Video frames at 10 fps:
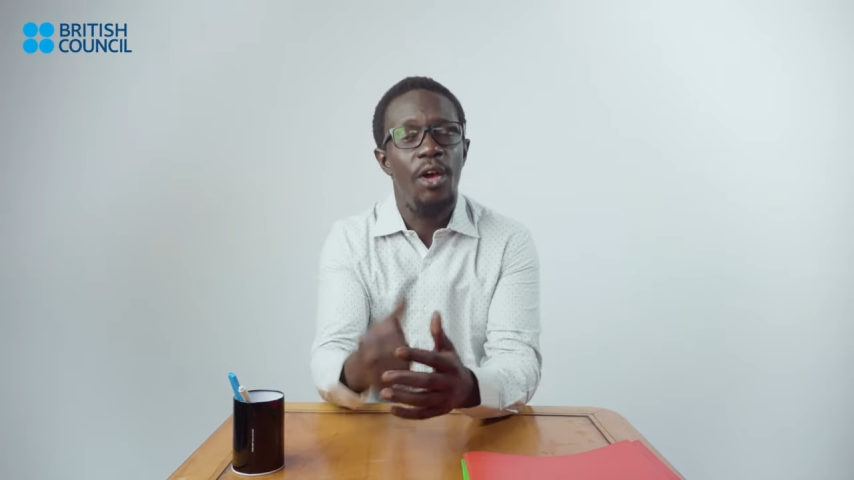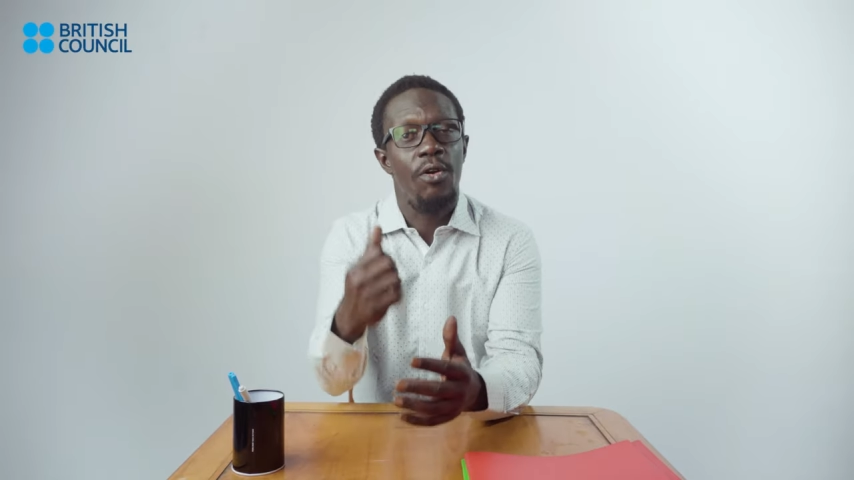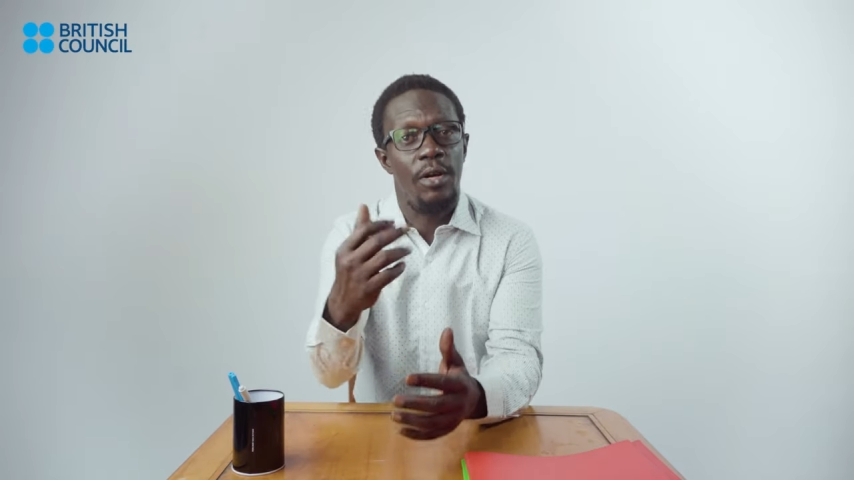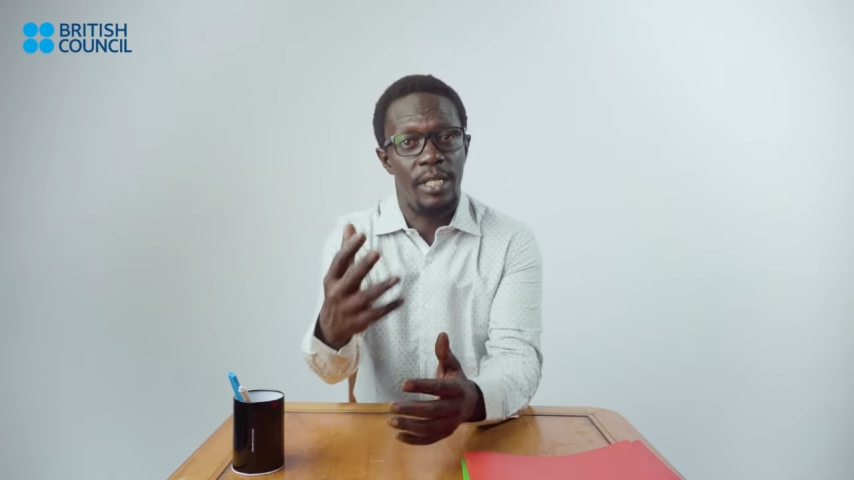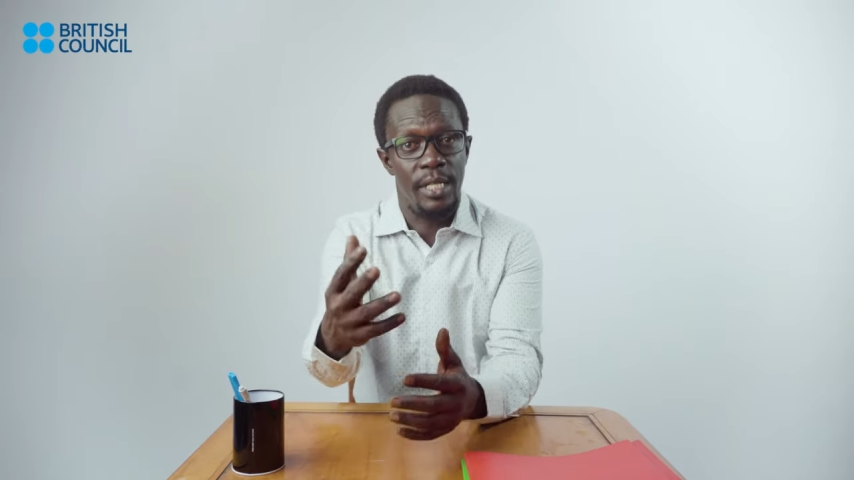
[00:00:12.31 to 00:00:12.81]

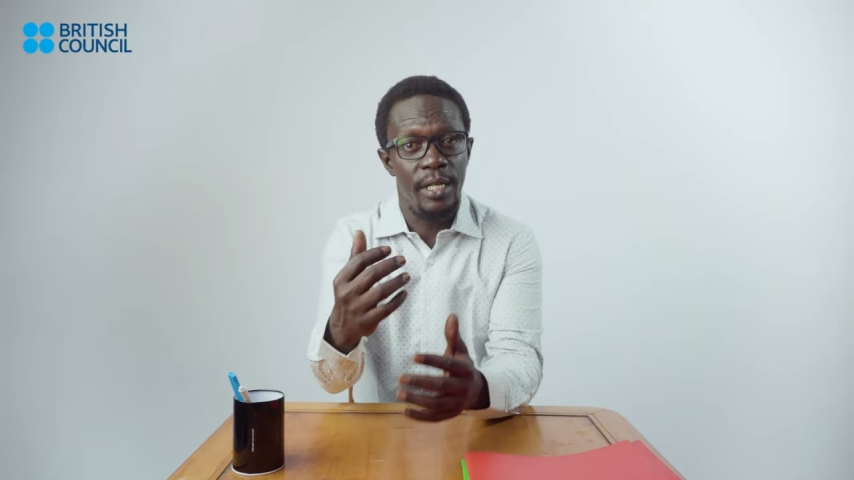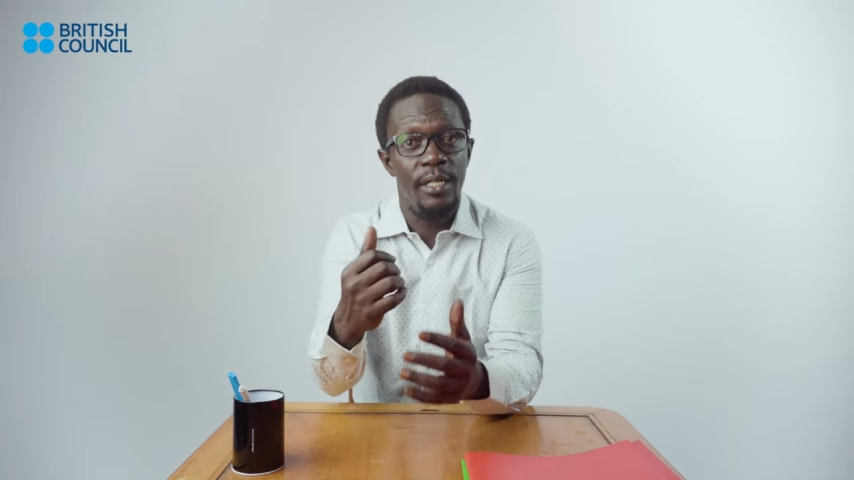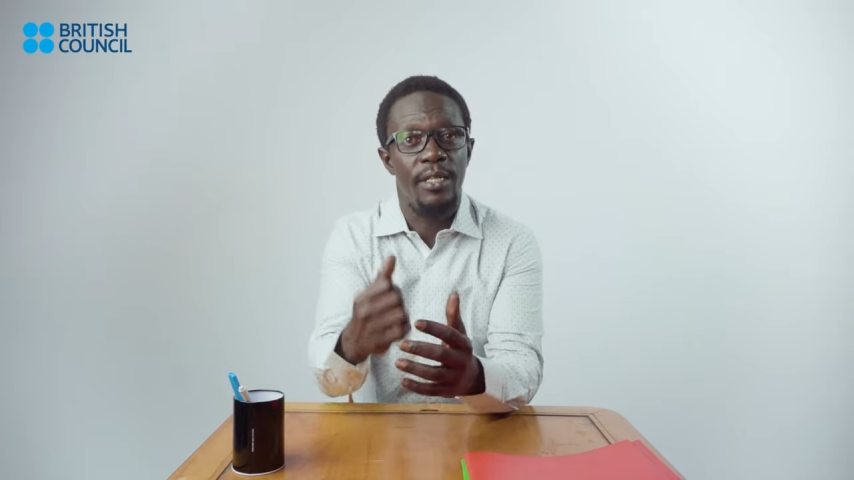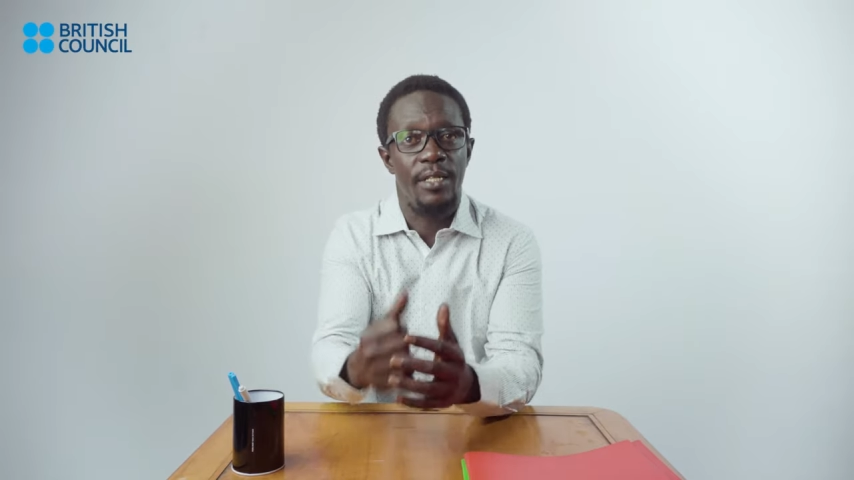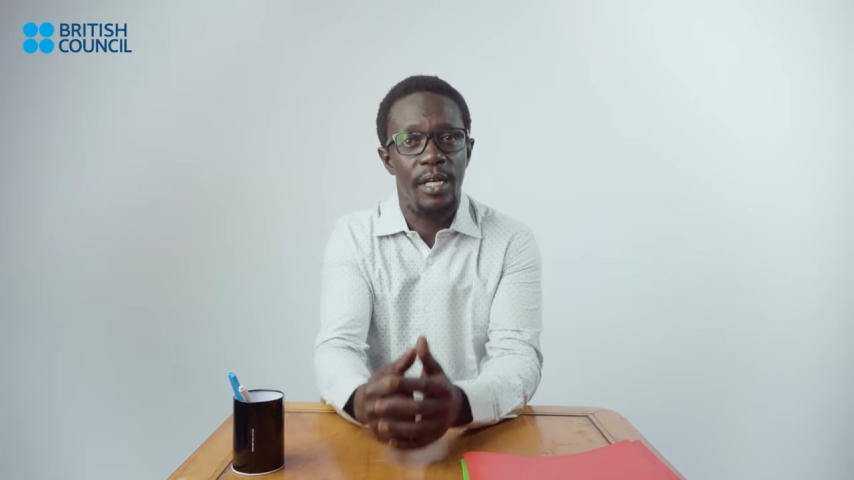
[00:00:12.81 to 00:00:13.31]
concern
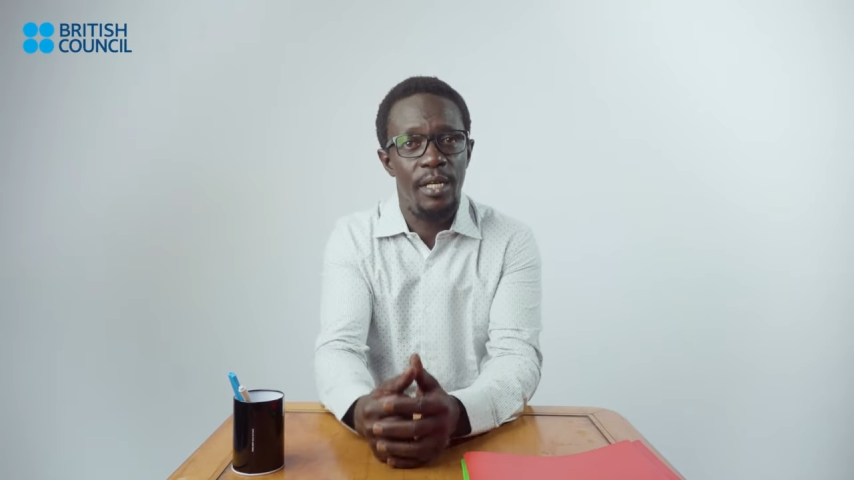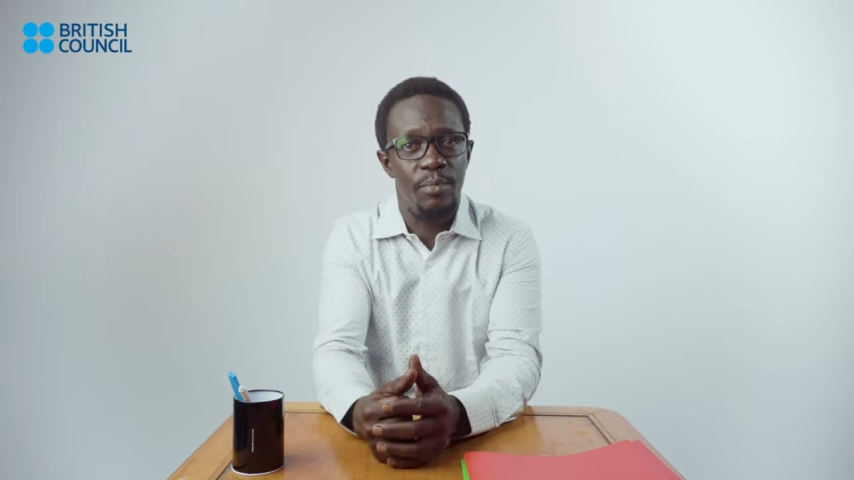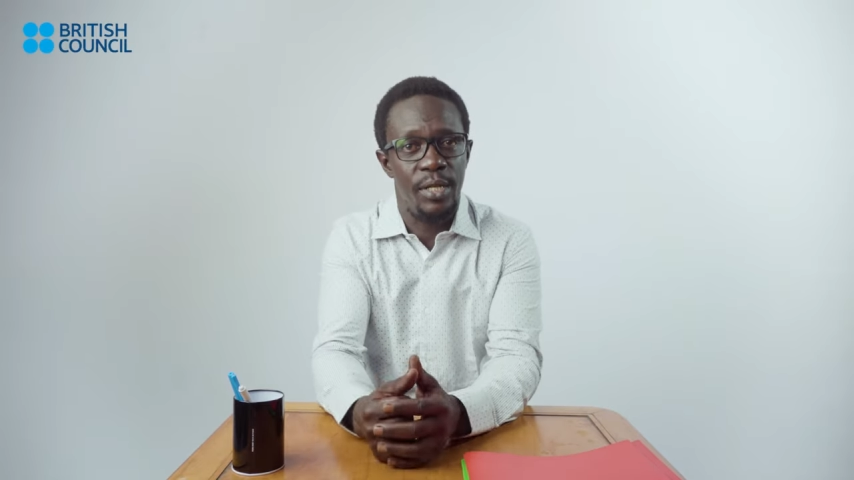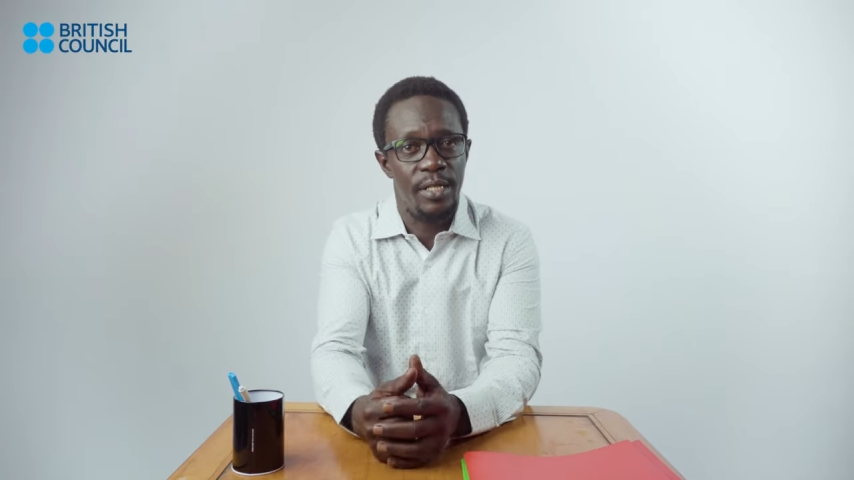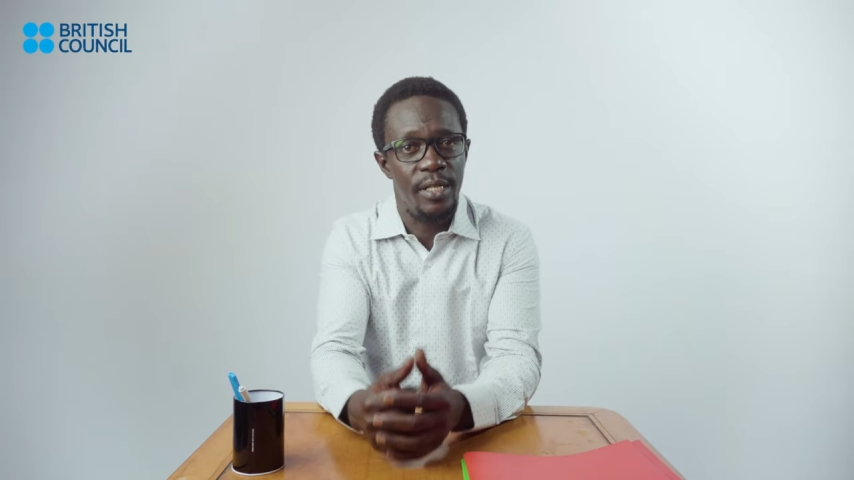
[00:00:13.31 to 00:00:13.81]
the third
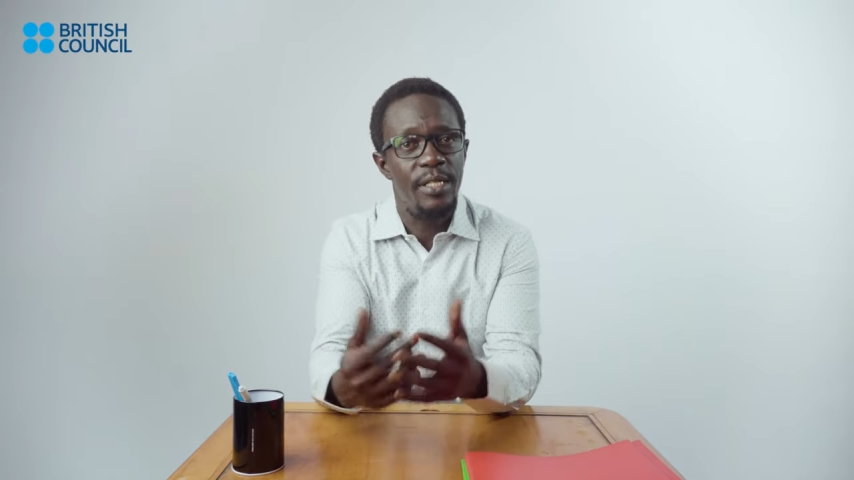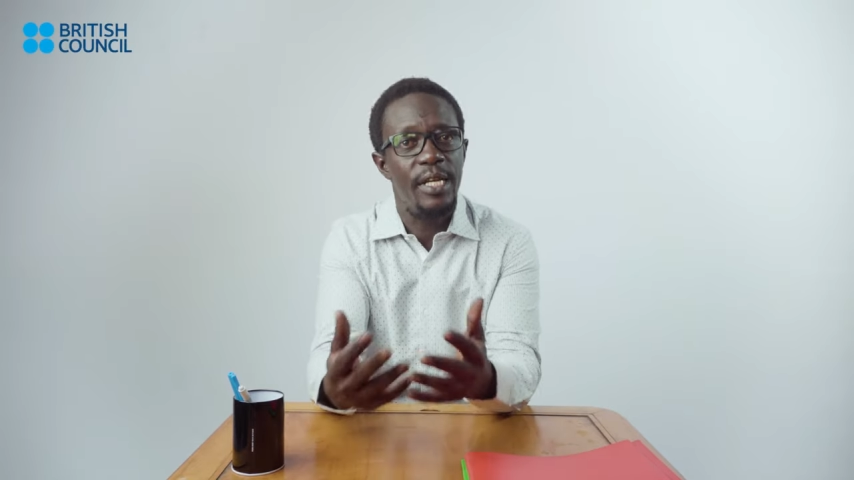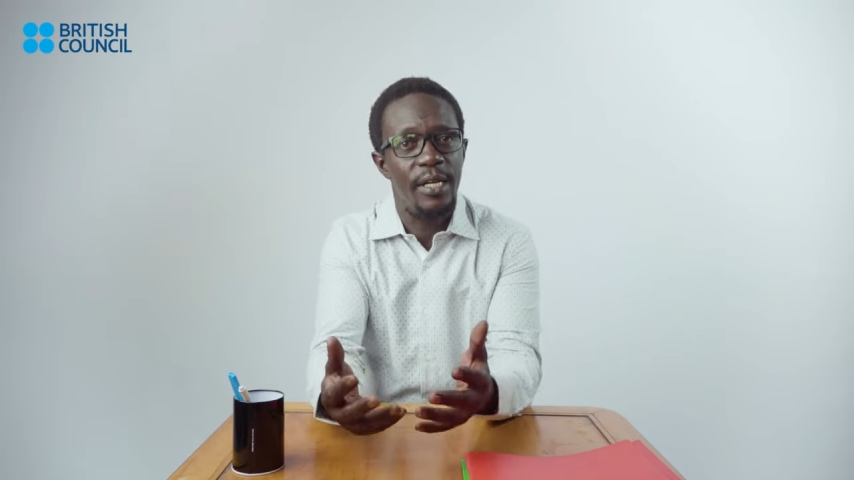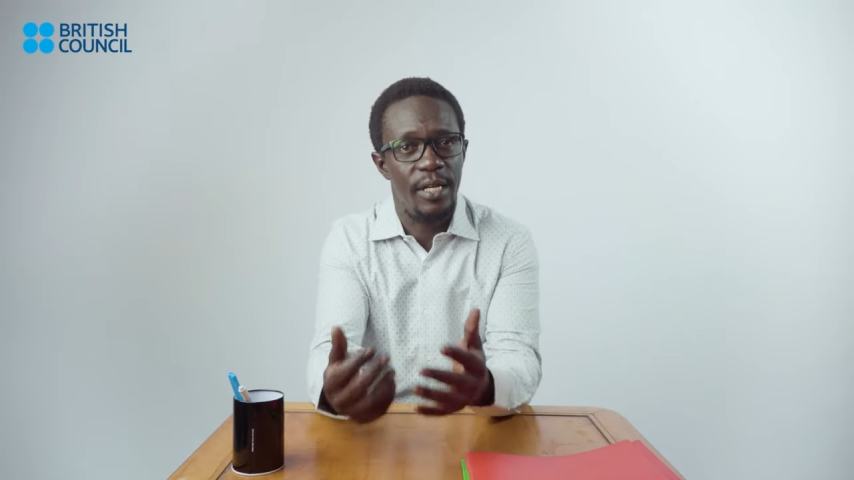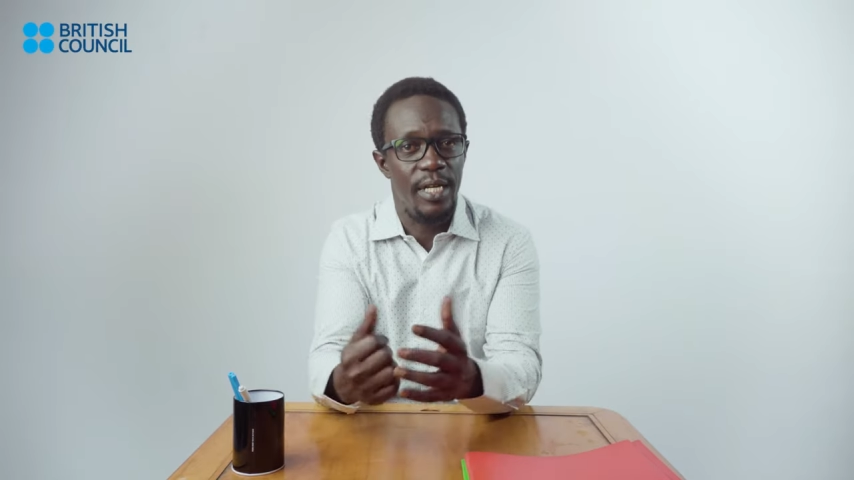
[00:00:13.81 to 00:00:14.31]
person
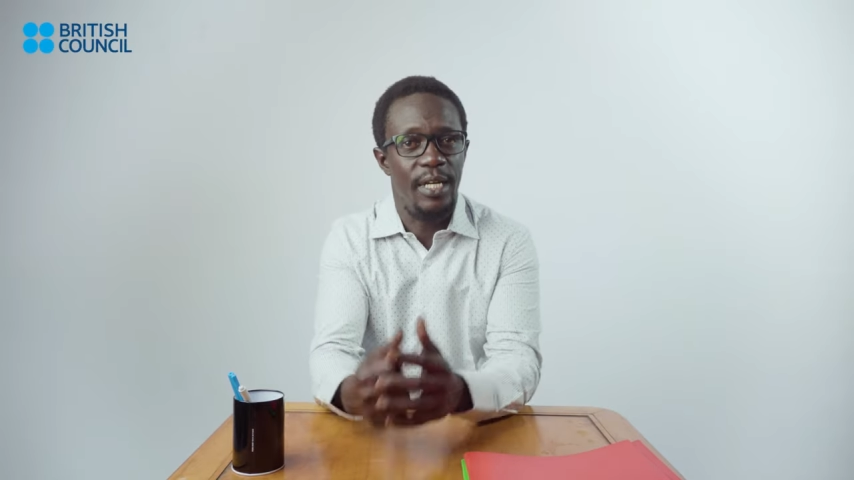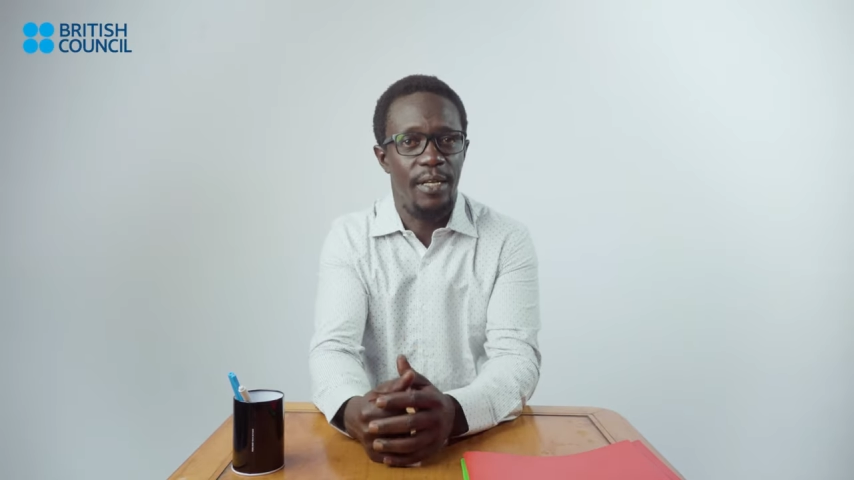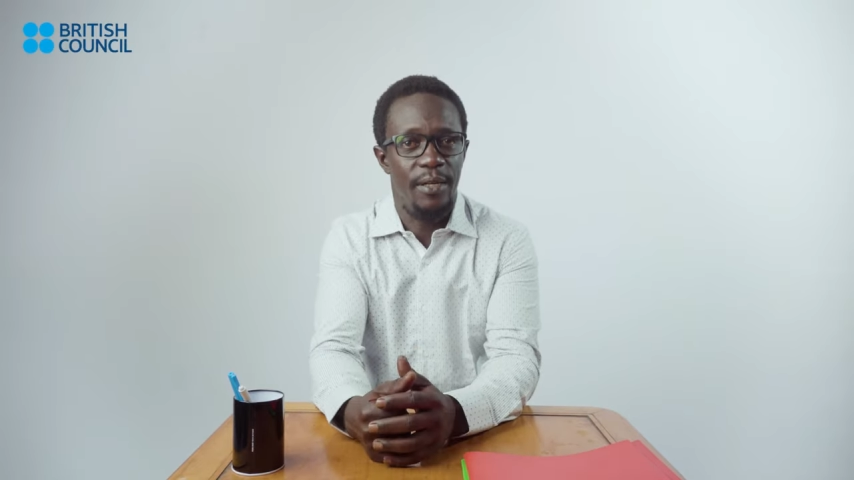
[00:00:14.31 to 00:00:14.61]
singular.